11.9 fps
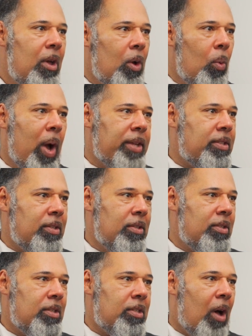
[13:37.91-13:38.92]
Western
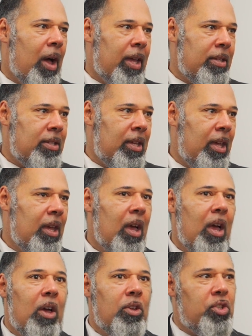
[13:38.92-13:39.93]
society
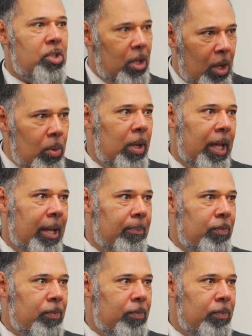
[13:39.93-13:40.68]
slowly.